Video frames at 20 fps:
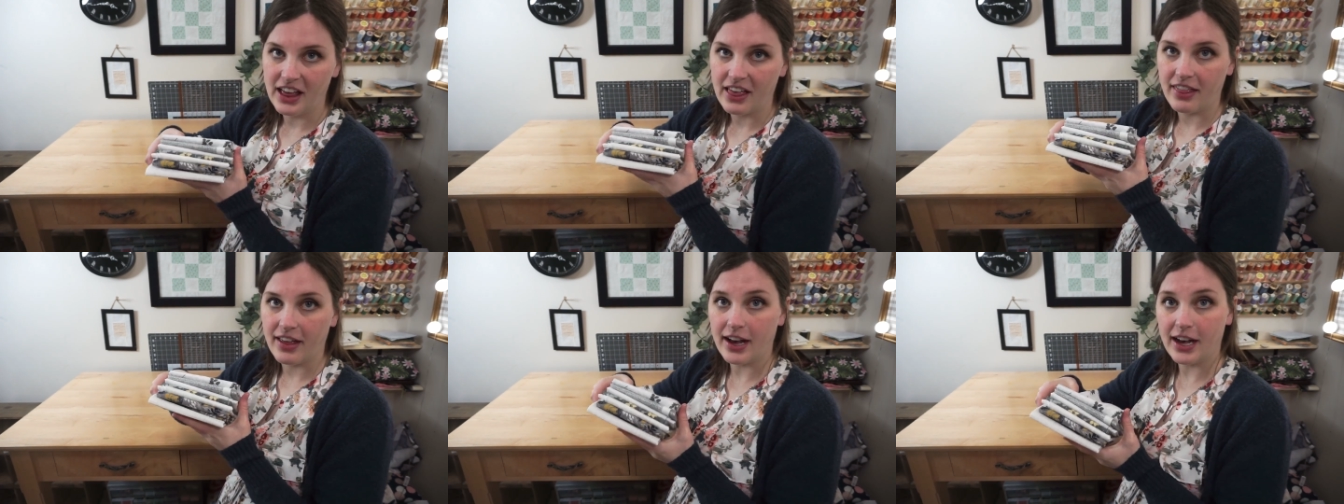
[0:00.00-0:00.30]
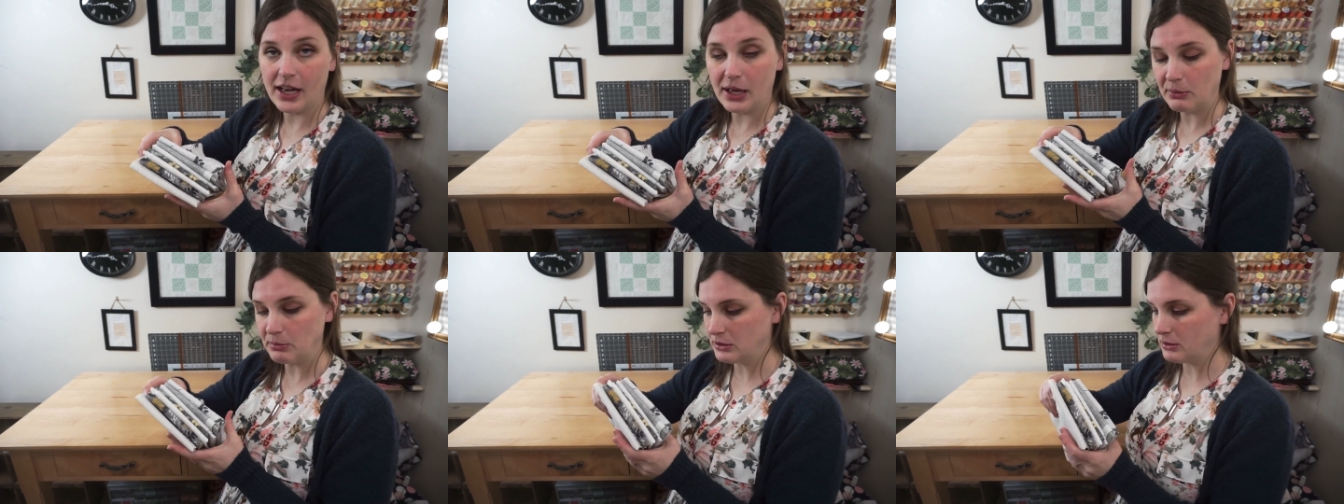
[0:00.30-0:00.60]
That
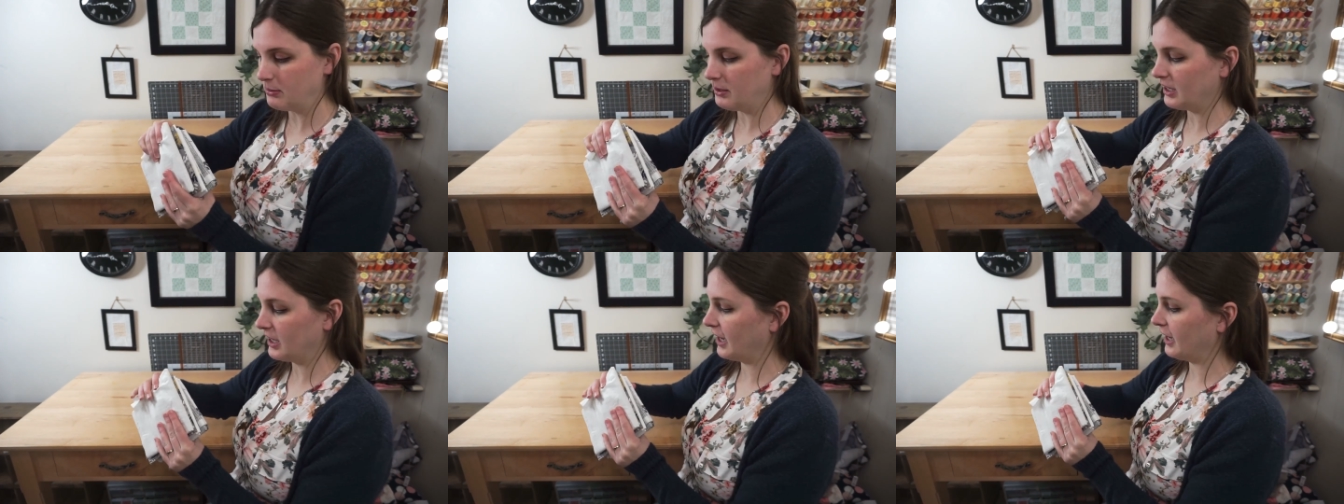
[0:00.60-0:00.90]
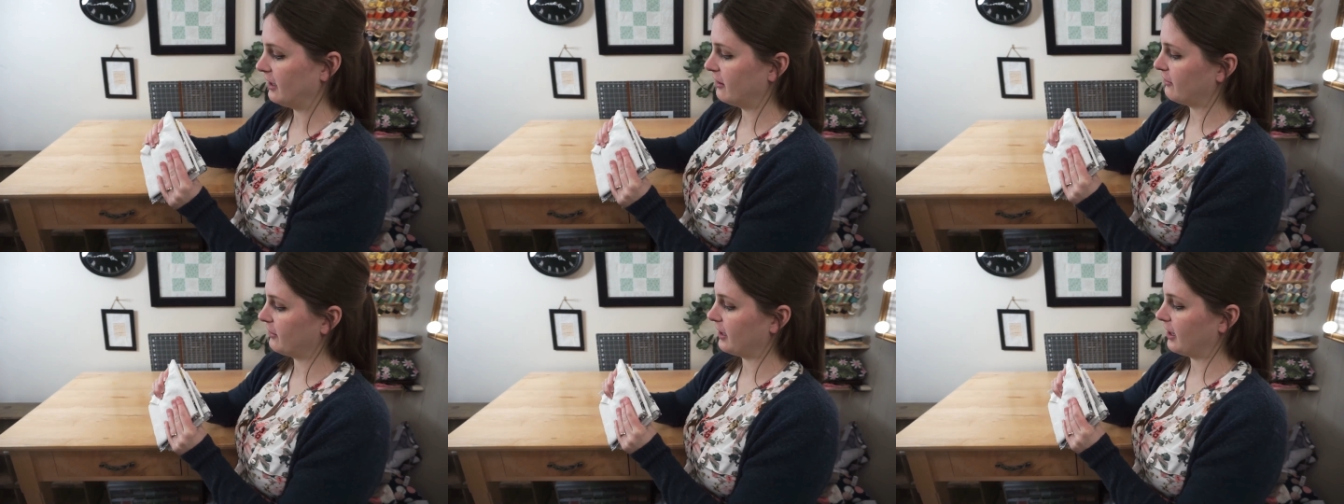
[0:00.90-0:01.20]
helps me
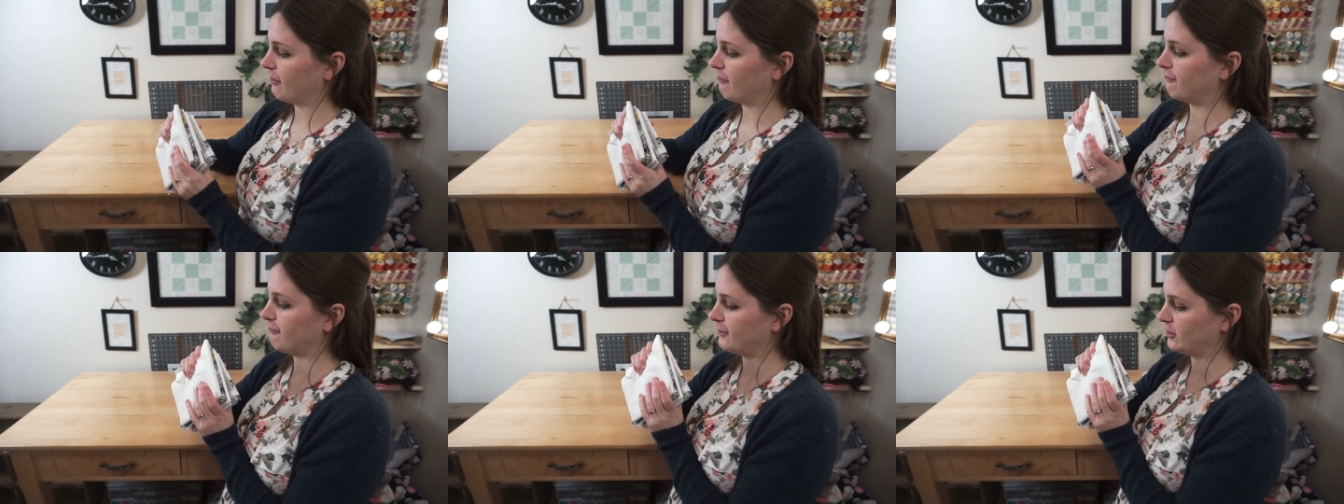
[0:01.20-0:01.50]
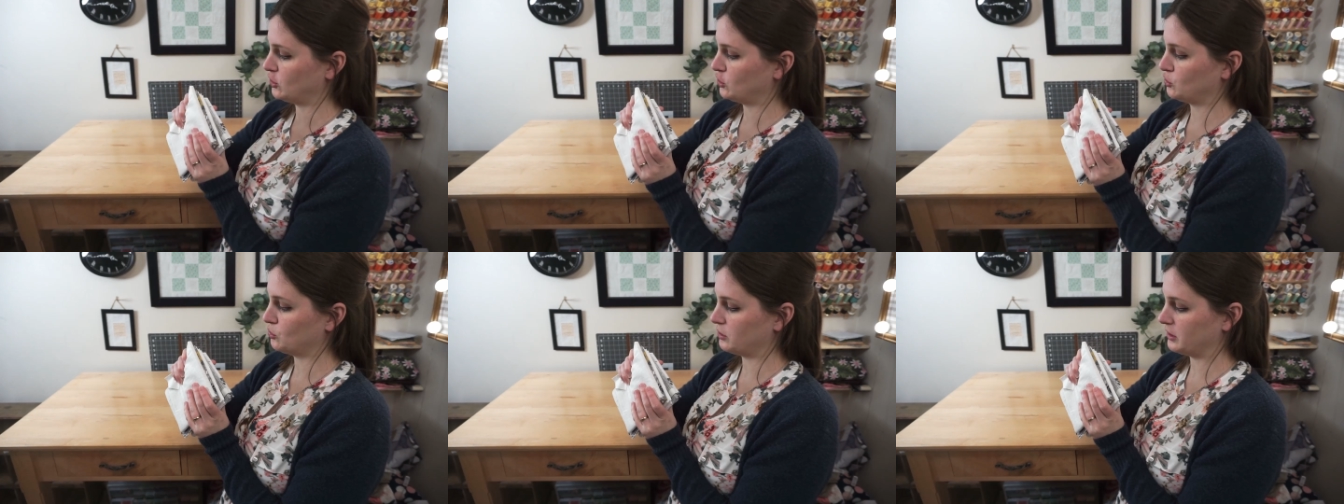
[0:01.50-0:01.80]
kind of get
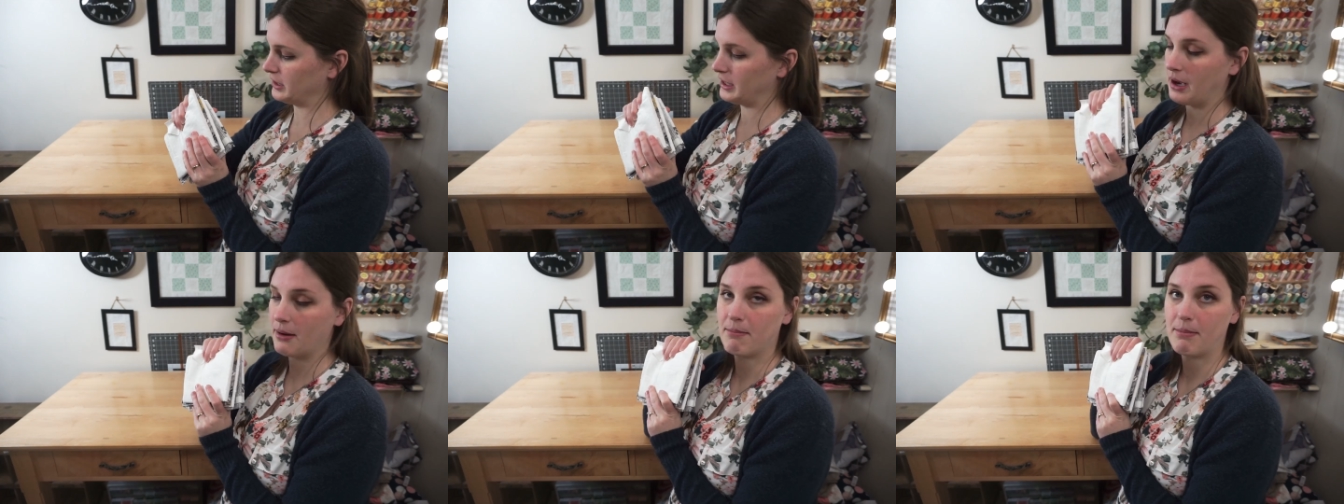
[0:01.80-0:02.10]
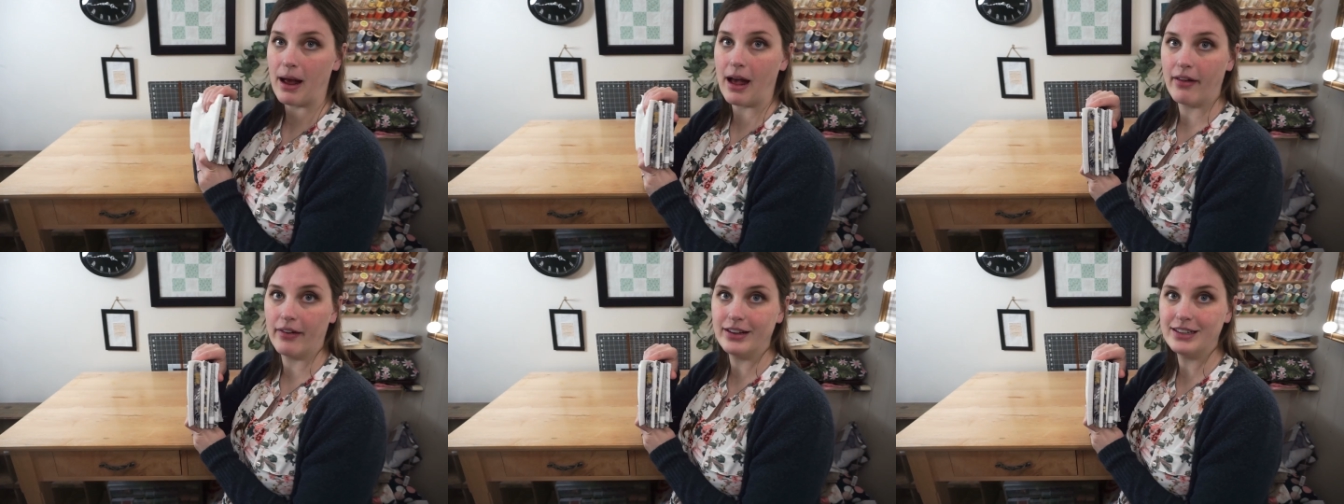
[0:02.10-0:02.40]
visually a
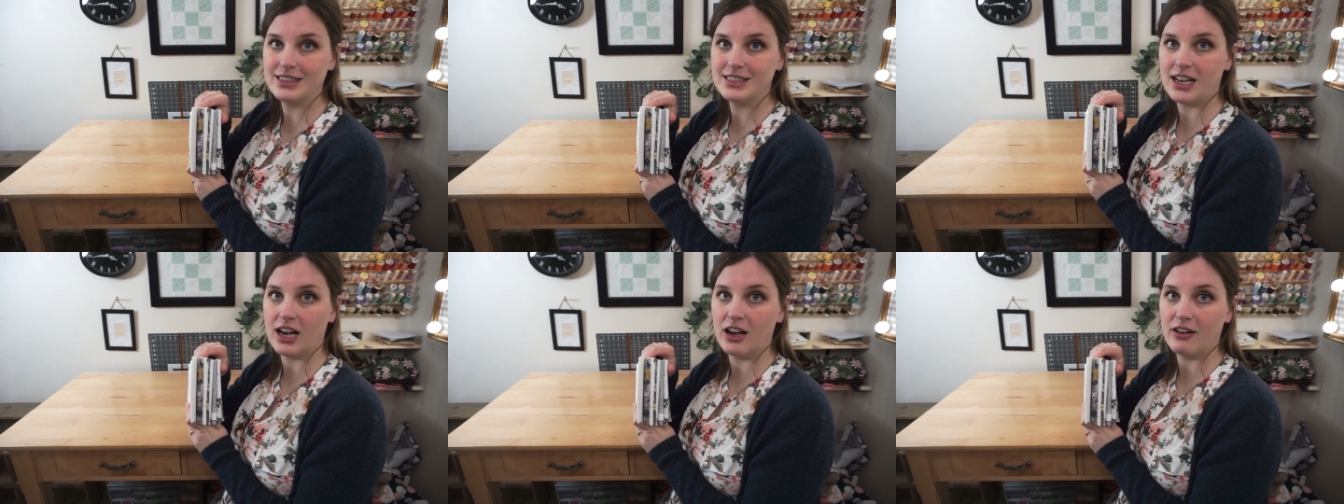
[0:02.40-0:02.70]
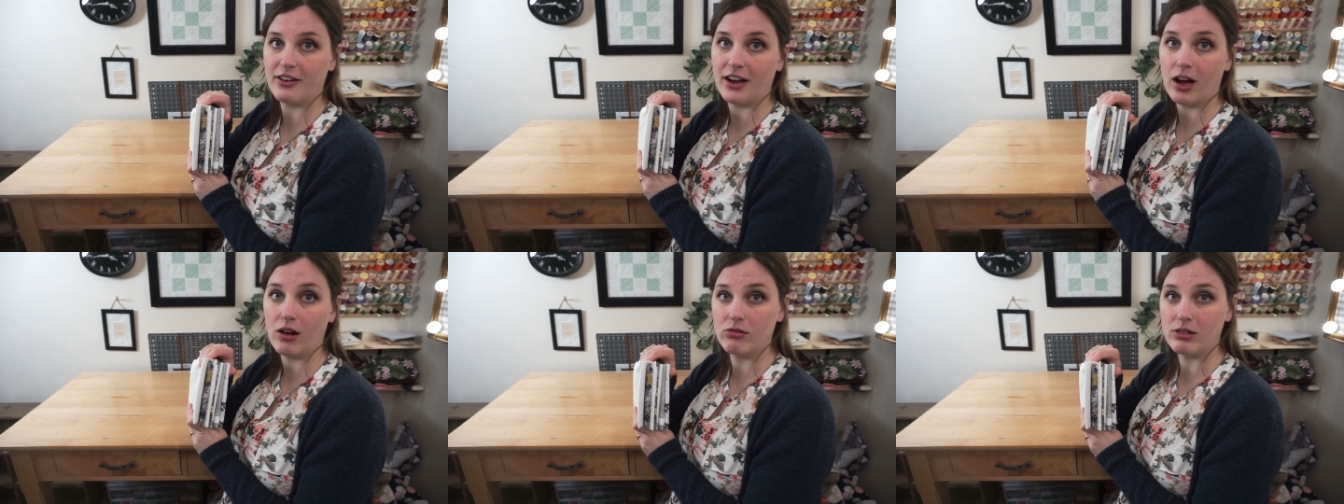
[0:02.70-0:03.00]
balance
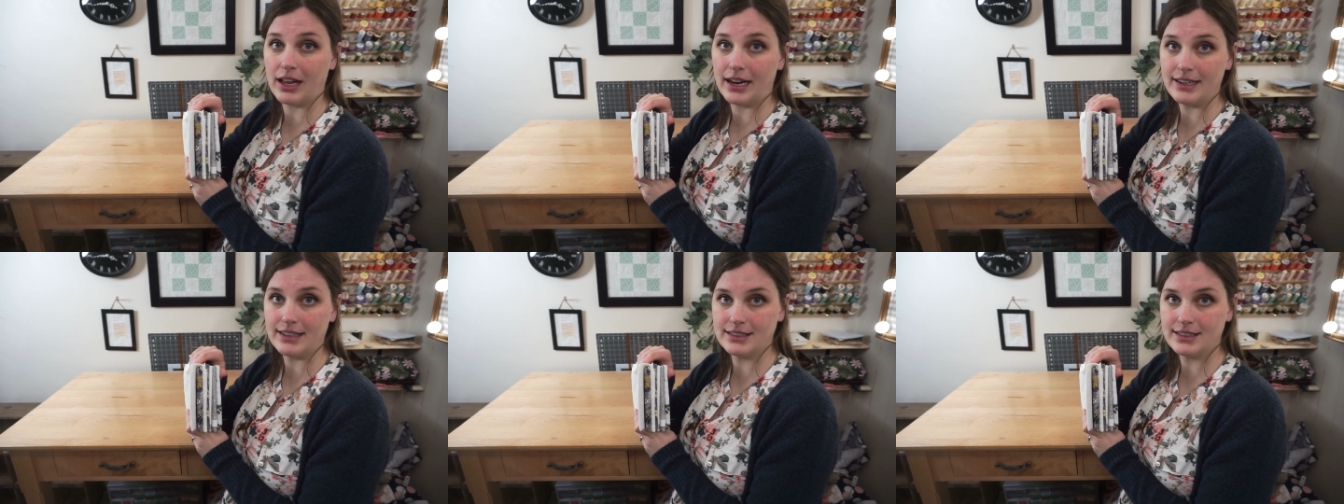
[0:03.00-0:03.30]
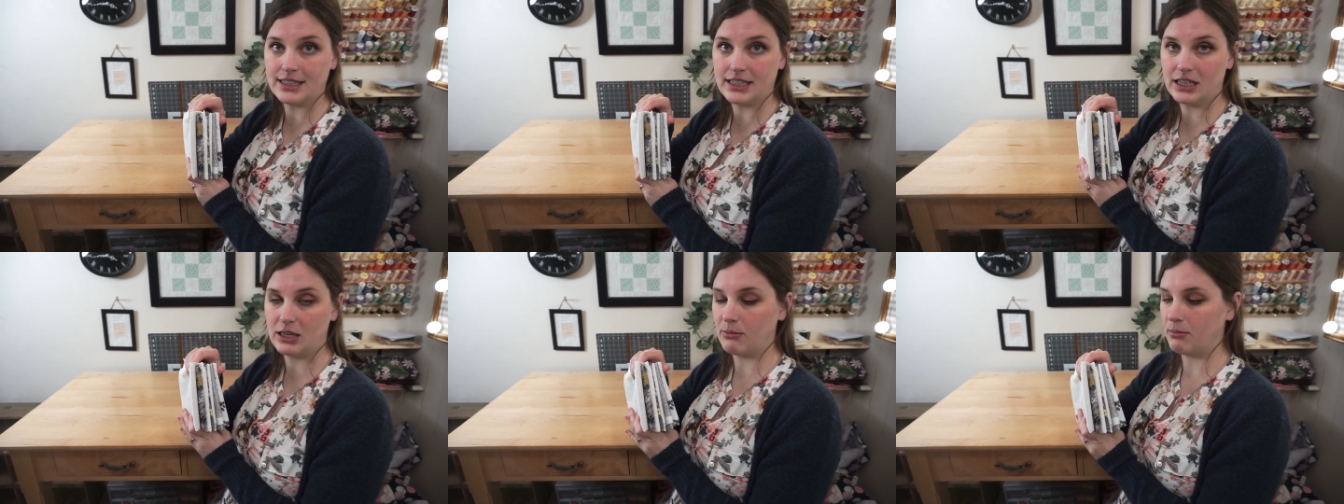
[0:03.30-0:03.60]
of how light is
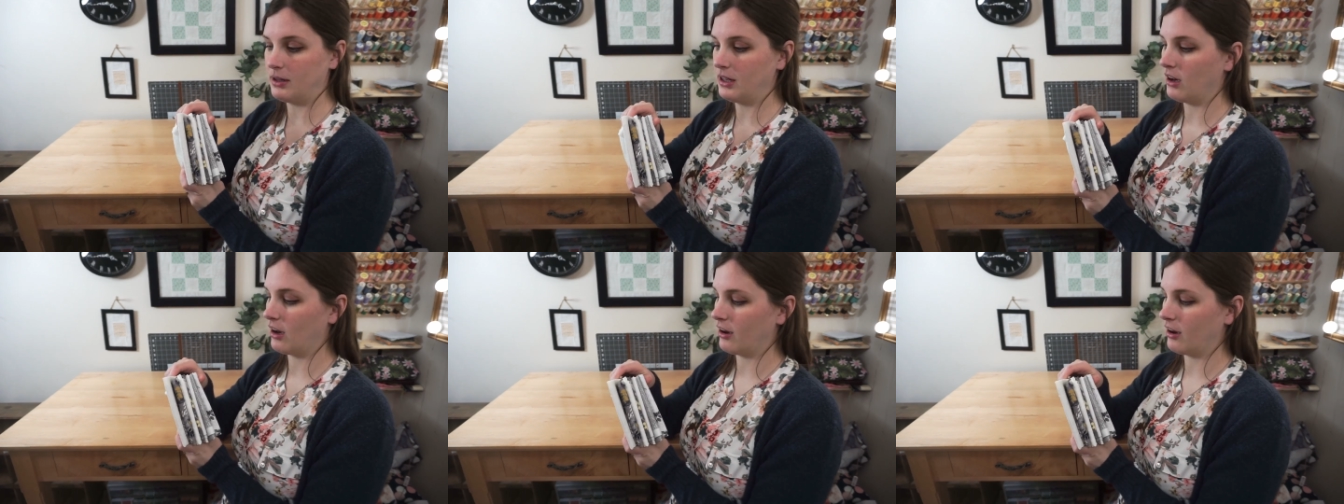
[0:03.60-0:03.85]
it going to be.